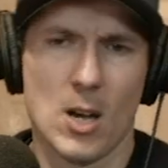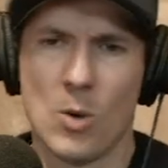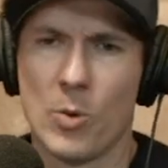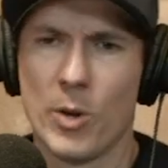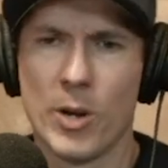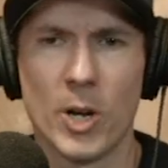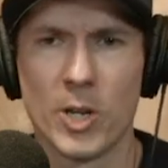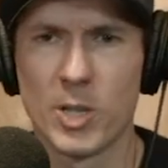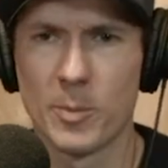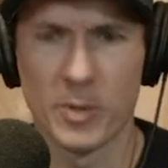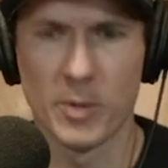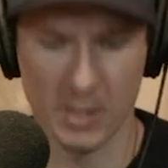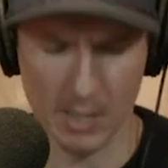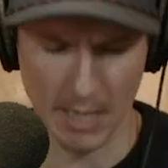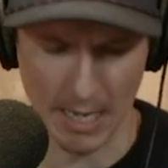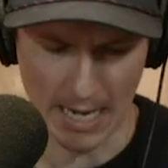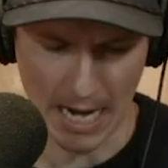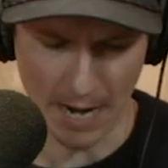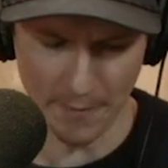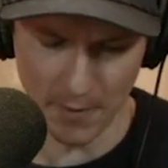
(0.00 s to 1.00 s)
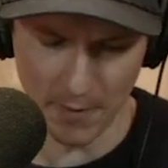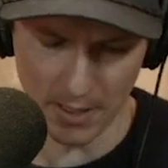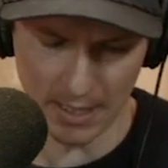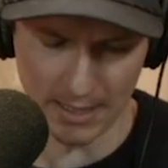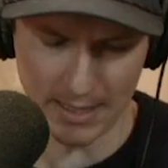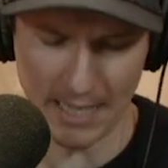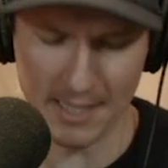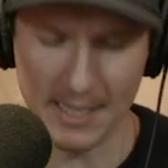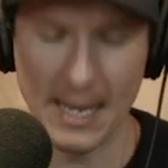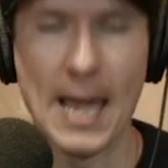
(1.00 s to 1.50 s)
100%. I feel like
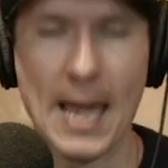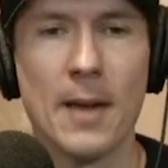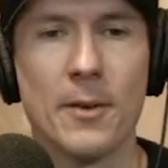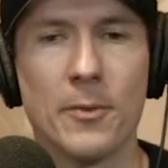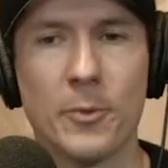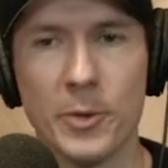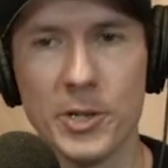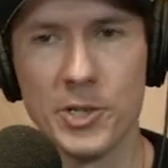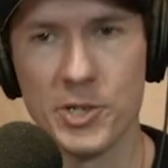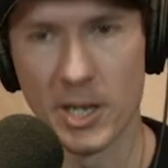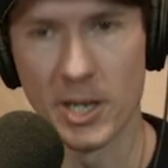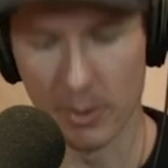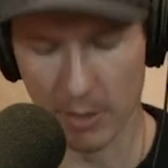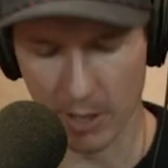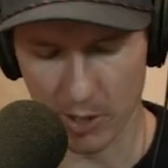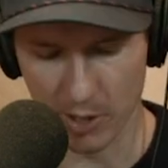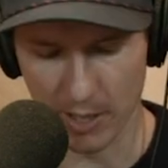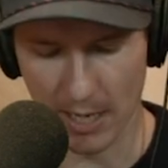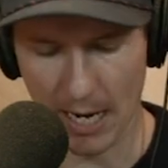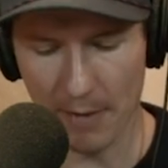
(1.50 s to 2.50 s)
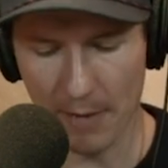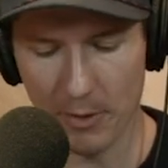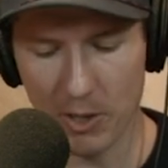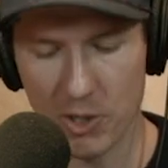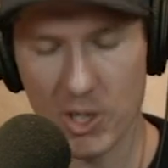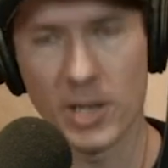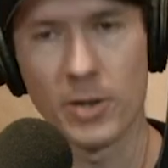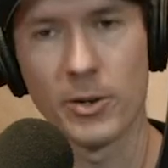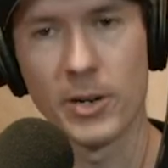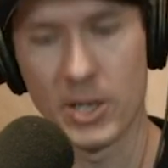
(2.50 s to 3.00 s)
that's every generation. Every
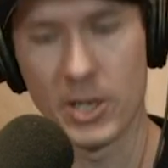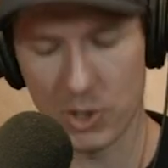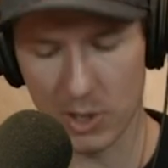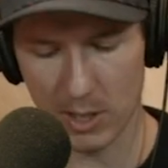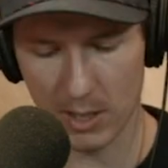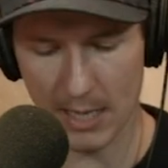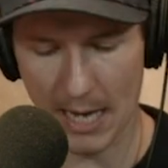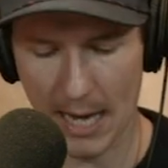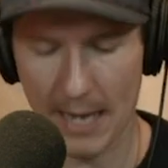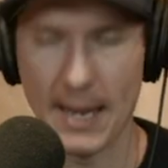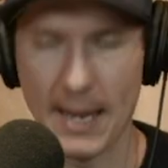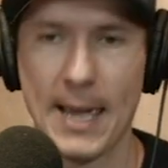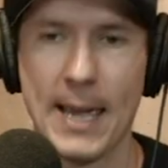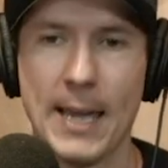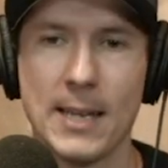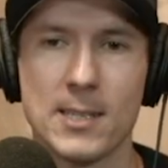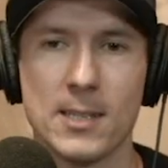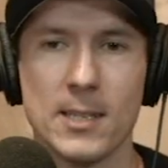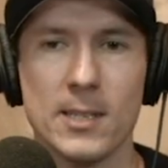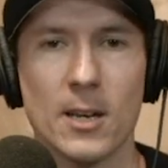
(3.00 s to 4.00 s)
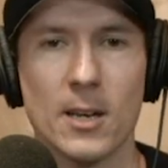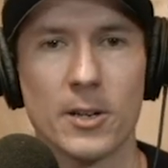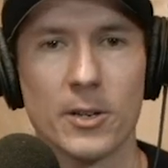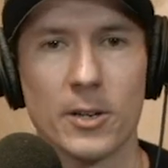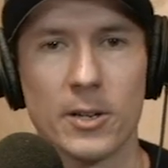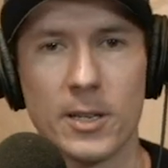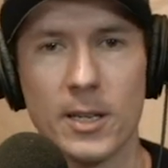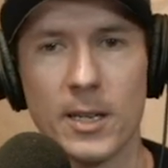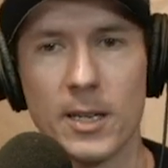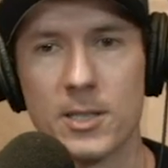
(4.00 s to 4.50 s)
generation kind of hates the
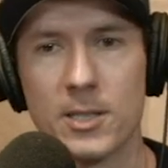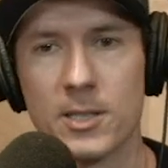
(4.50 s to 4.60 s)
younger kids.